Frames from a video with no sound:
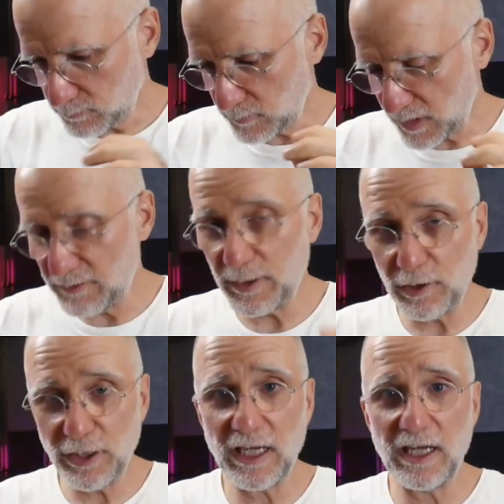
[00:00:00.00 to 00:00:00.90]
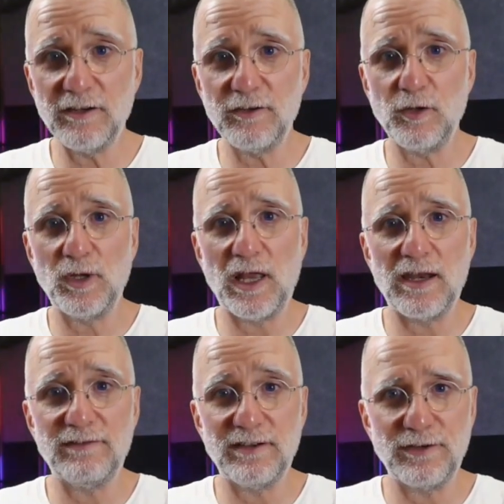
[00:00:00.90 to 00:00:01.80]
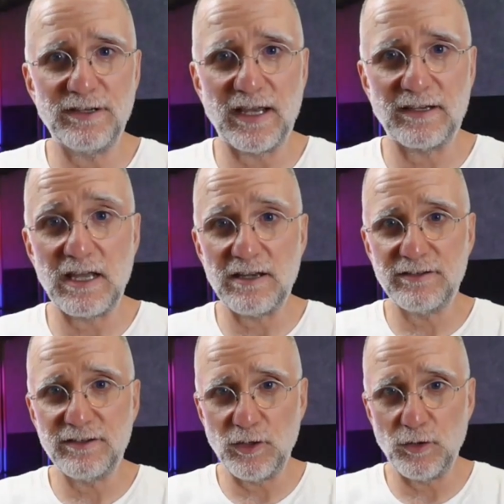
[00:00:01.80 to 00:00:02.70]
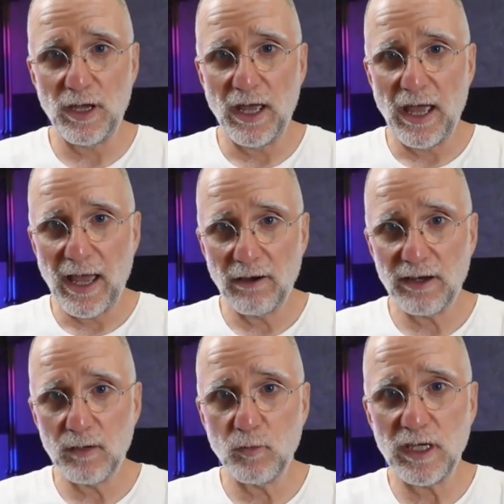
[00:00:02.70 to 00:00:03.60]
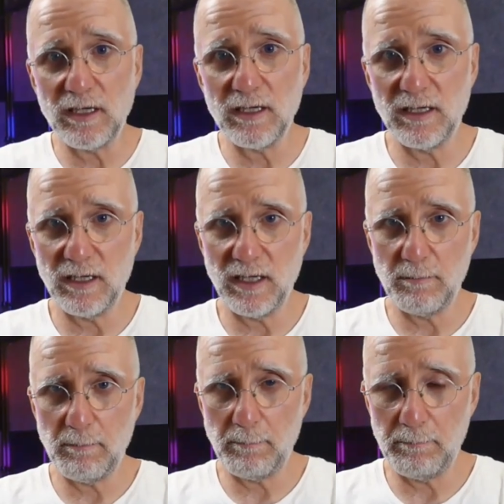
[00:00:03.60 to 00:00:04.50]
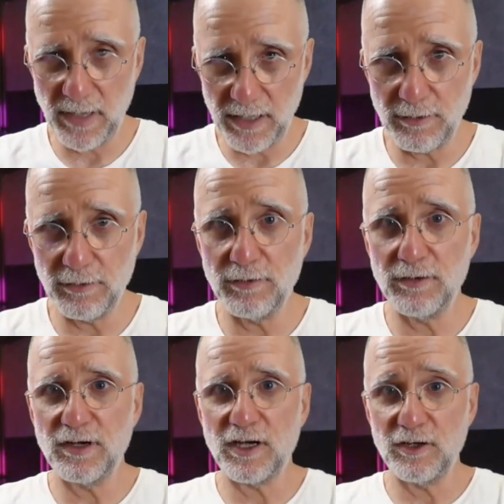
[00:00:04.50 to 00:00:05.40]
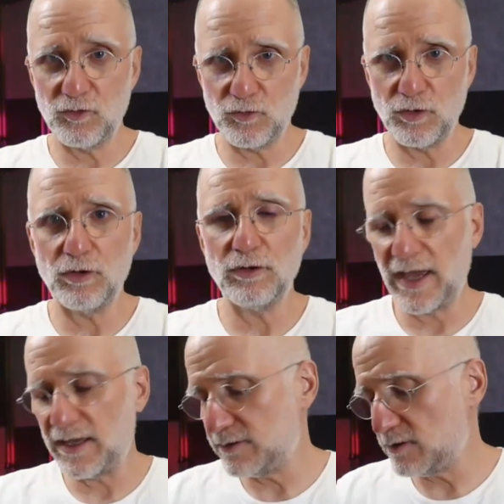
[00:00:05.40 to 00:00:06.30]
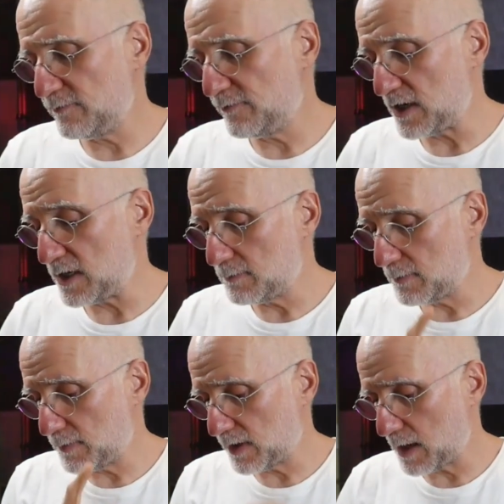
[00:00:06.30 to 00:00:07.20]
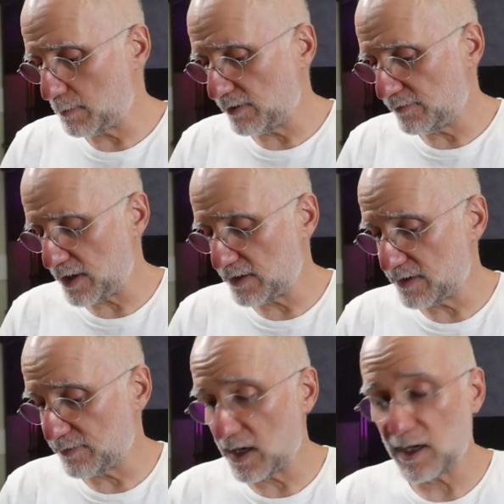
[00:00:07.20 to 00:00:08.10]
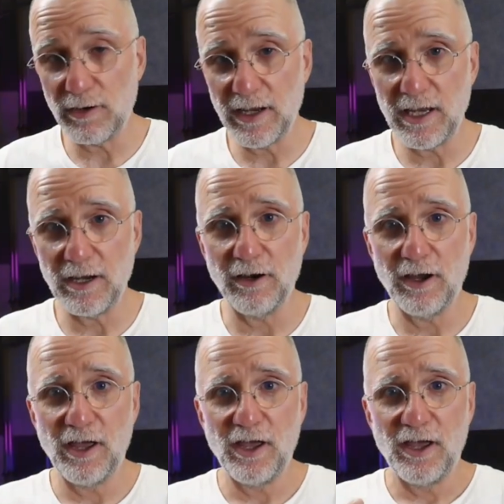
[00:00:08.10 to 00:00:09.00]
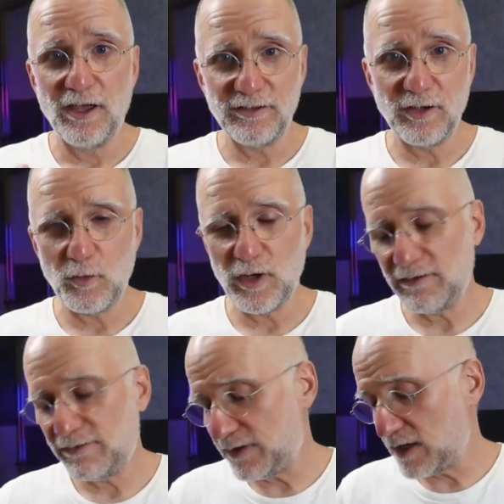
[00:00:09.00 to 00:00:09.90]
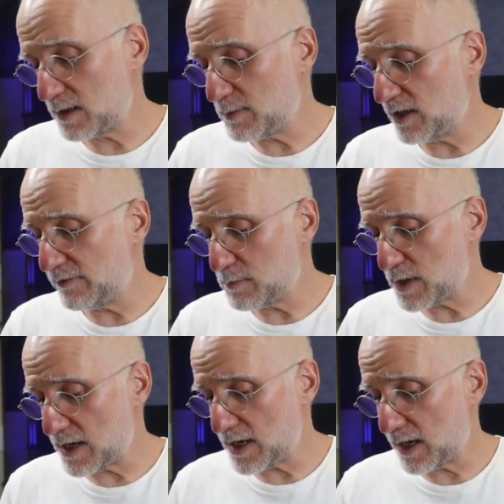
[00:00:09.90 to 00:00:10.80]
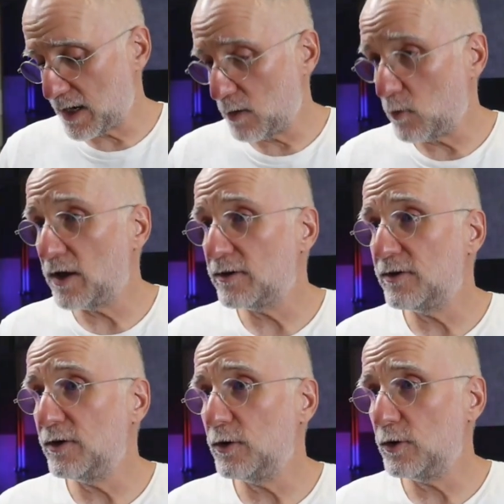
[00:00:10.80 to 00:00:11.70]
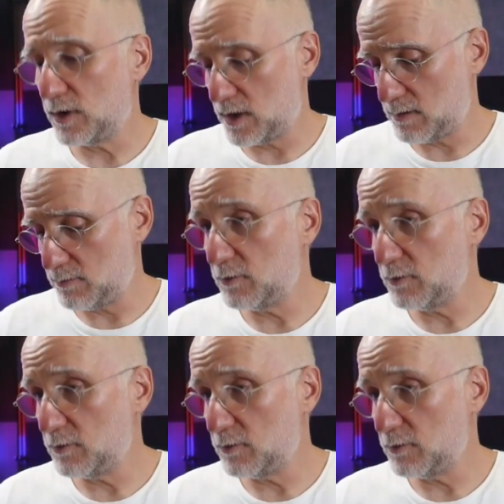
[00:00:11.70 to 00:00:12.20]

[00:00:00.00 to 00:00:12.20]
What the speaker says: I've been looking into a lot of different techniques to how can we better control that Zoom feed. A couple of things I've got going here. So what if in the middle of a meeting I want to